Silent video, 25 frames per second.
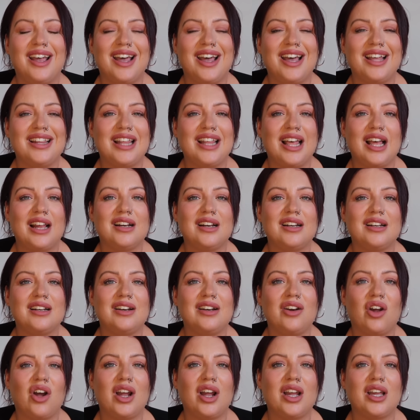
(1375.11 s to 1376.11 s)
And
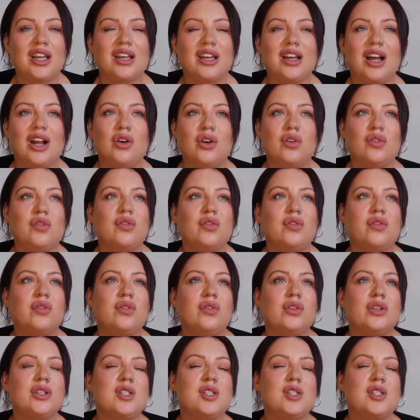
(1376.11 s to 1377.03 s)
then like I love